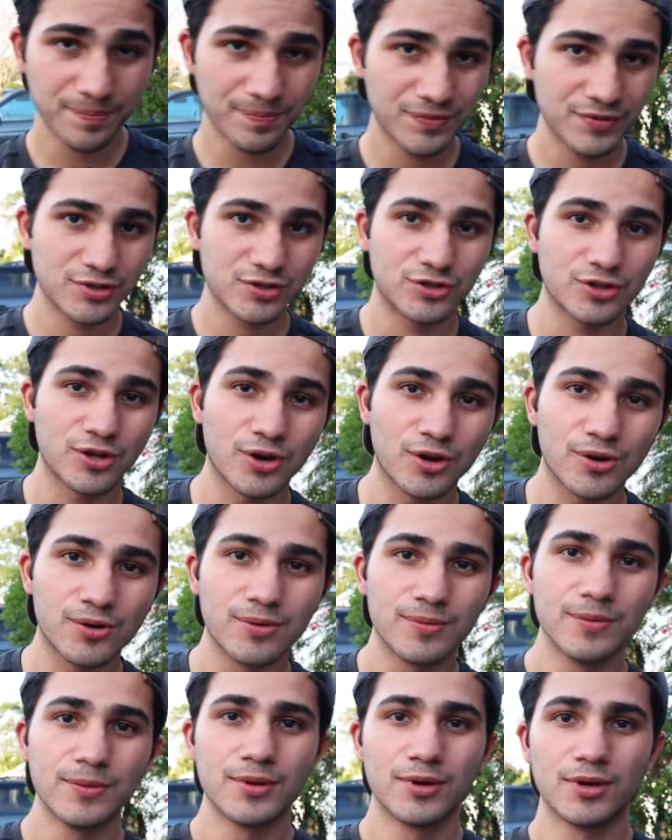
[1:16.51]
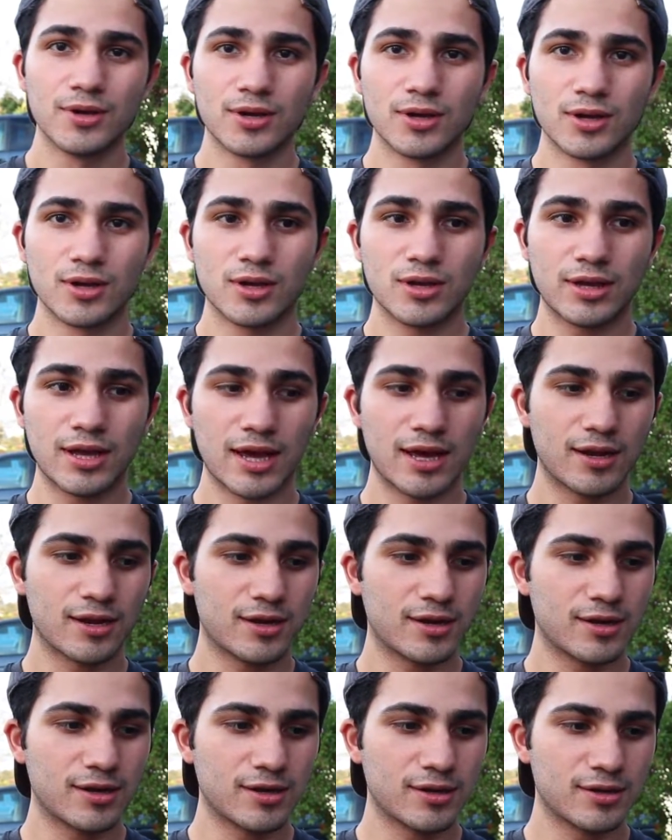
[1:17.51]
So
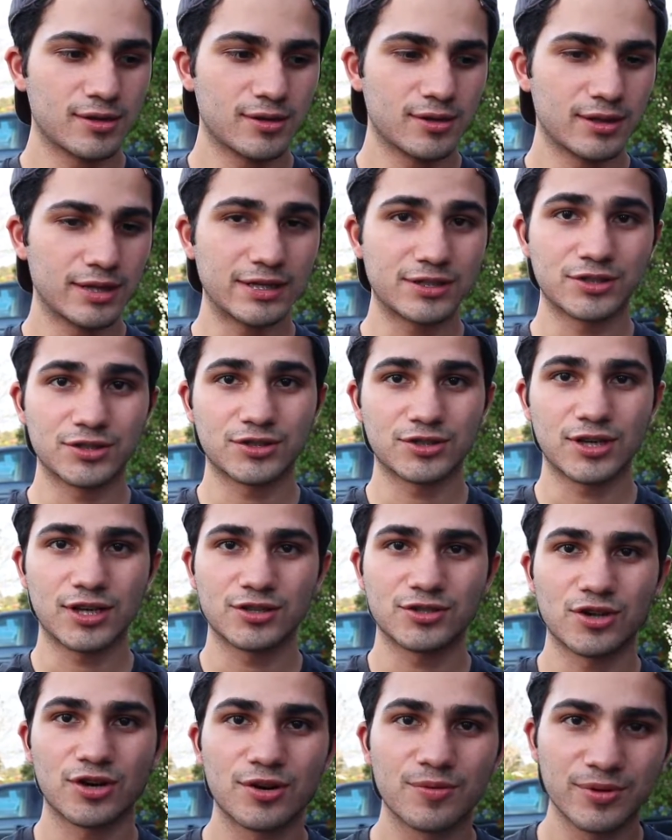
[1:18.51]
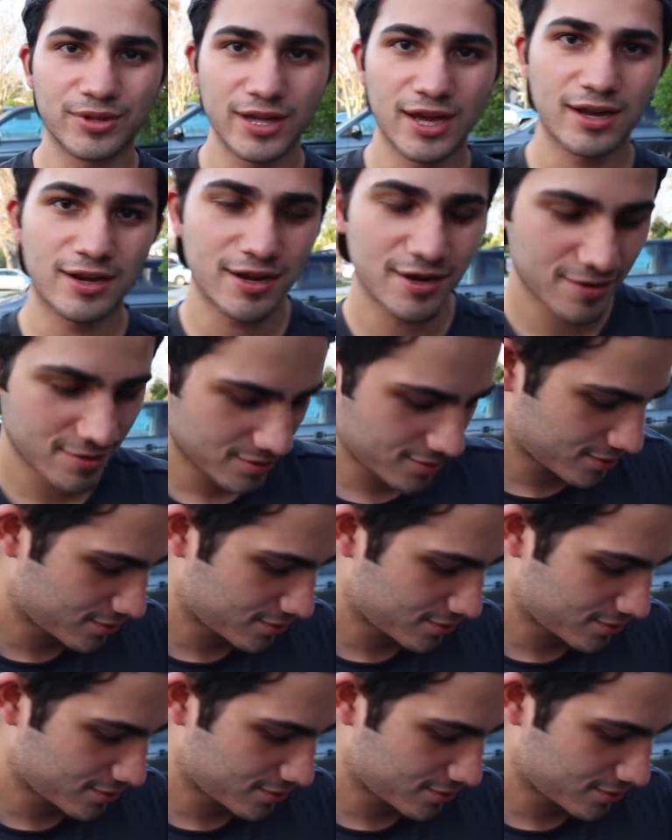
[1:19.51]
yeah, let's just get started with that now.